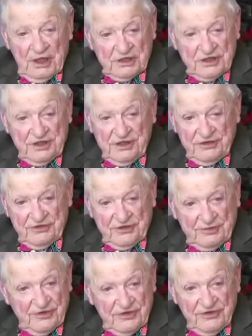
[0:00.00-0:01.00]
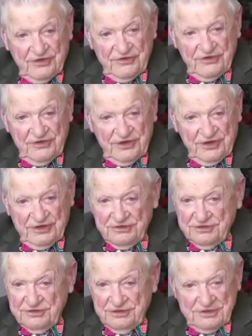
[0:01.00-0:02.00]
I'll tell you, some of the things he
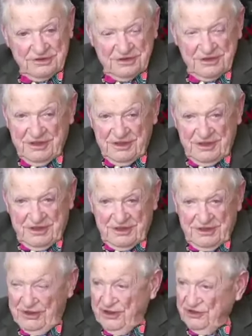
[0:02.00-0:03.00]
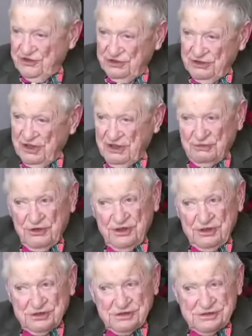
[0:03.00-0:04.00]
tells, they sure are
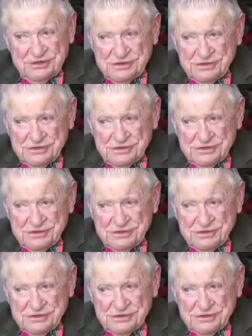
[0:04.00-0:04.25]
real.